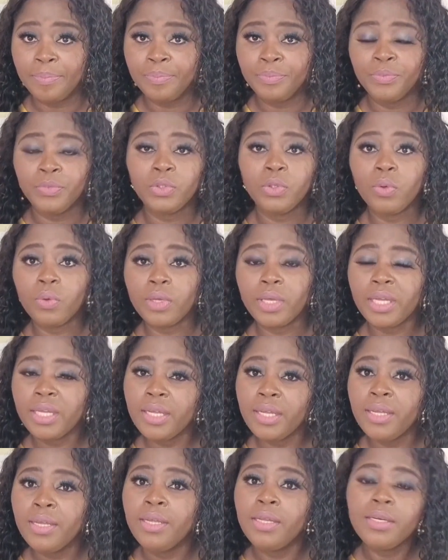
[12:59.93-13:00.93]

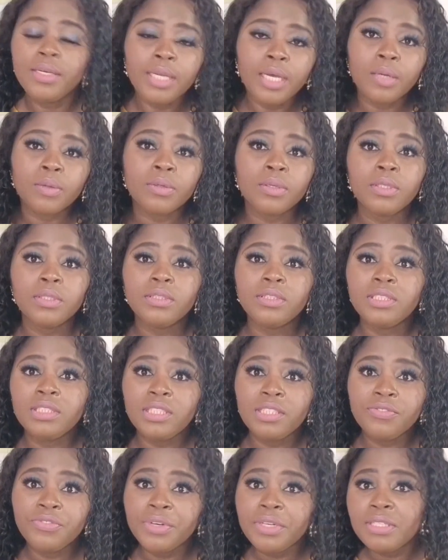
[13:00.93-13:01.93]
Okay. Now, the
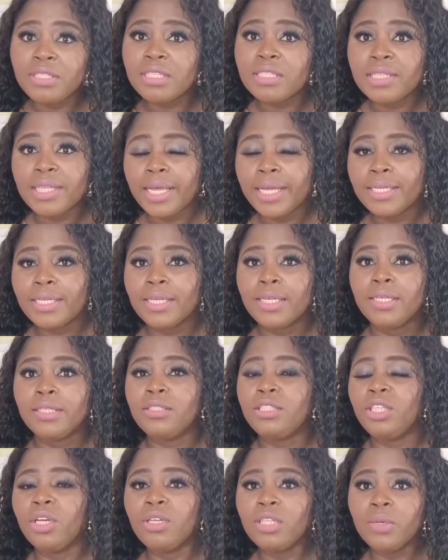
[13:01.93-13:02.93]
difference is that
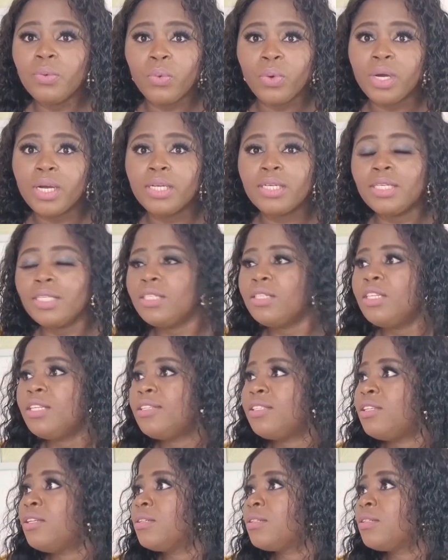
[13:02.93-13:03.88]
the other one is just